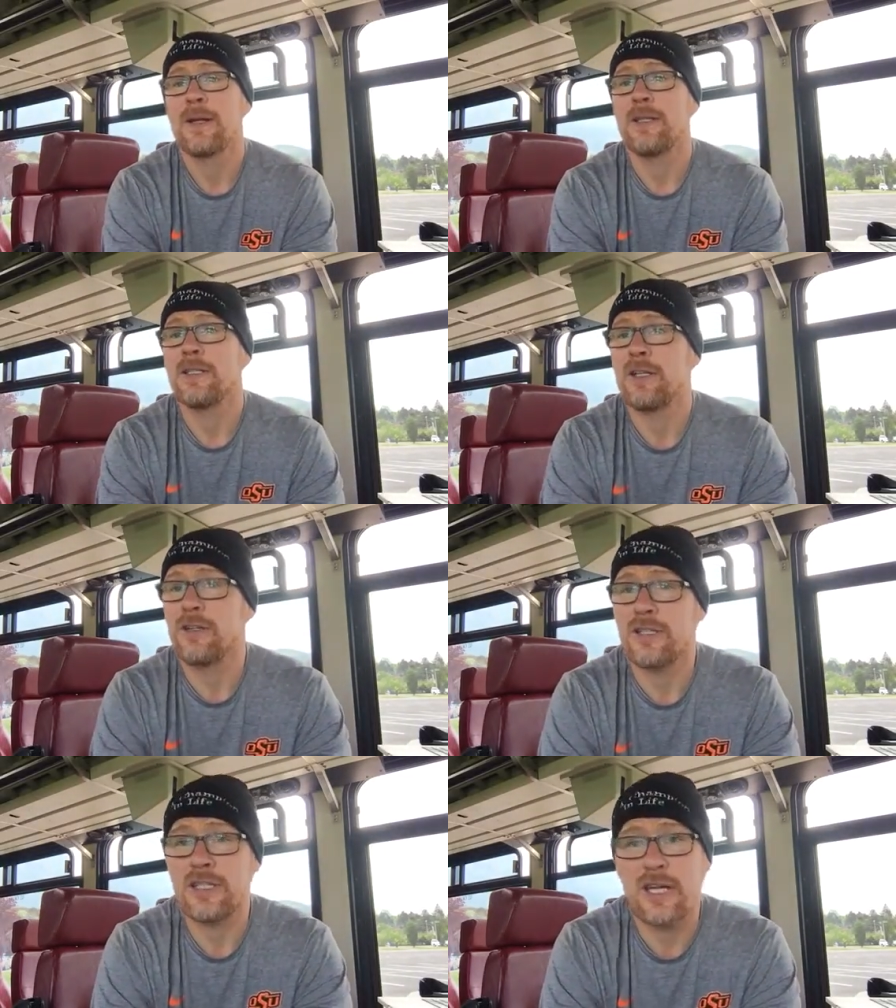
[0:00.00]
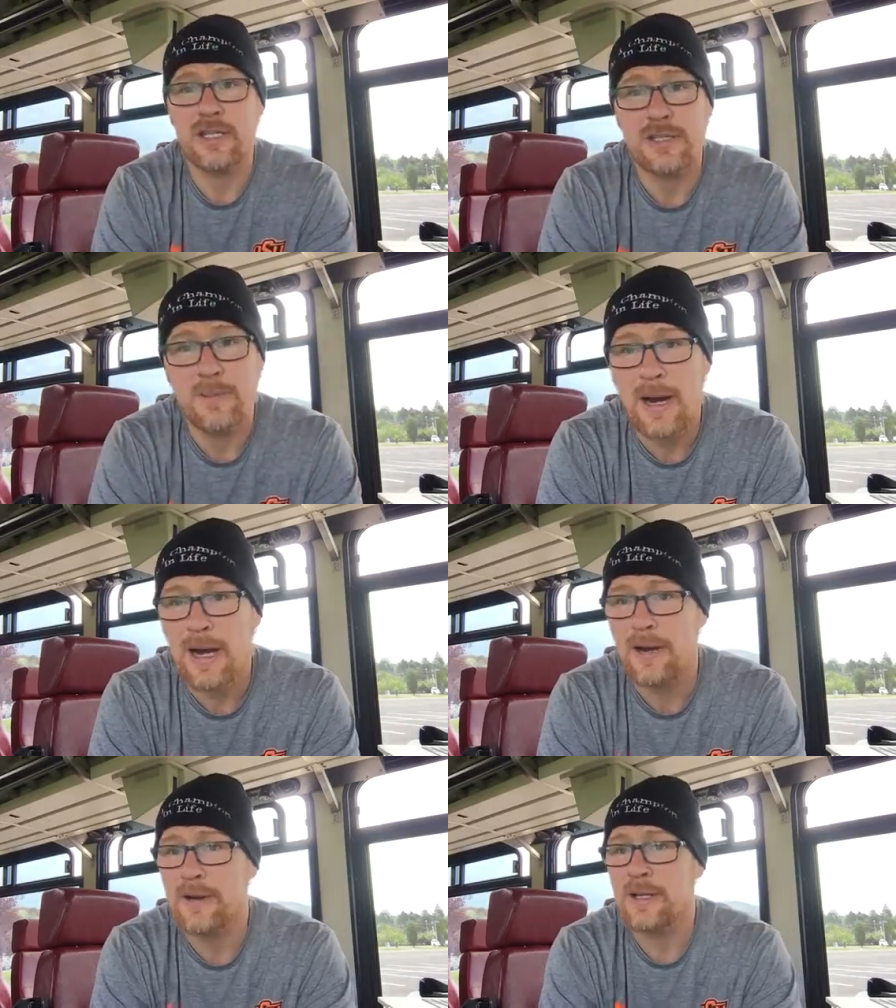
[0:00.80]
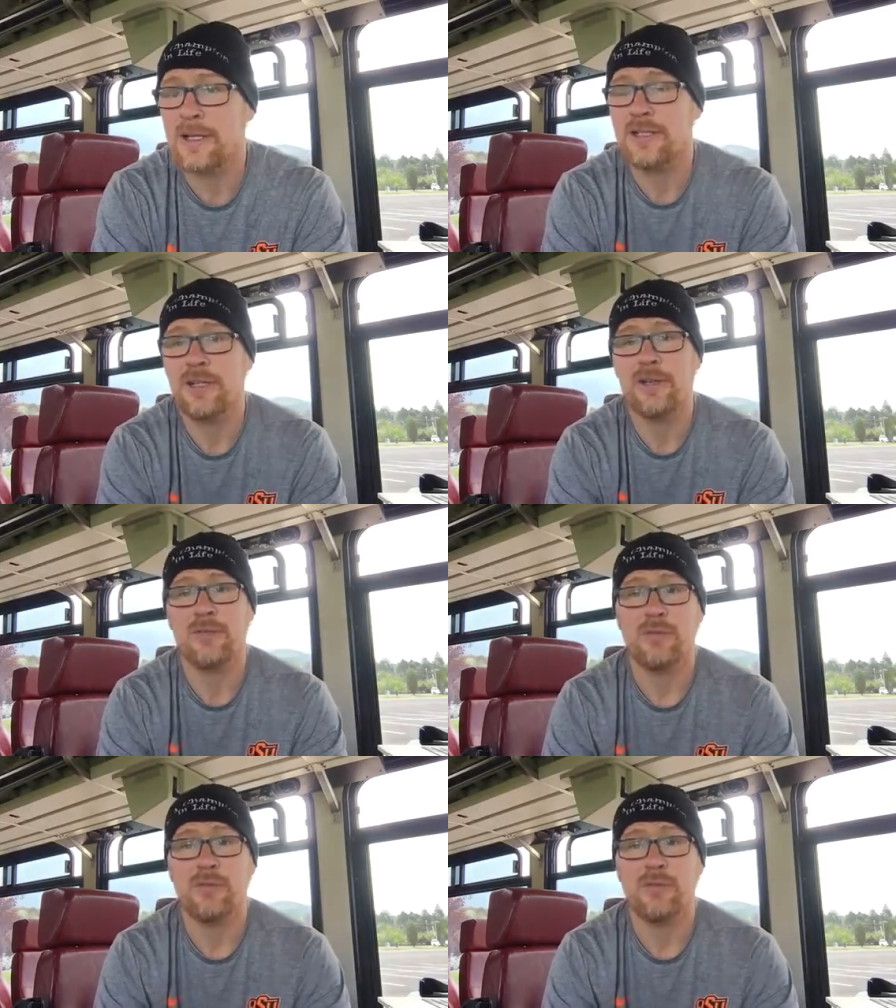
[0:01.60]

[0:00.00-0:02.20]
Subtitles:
continue to stay inspired, and continue to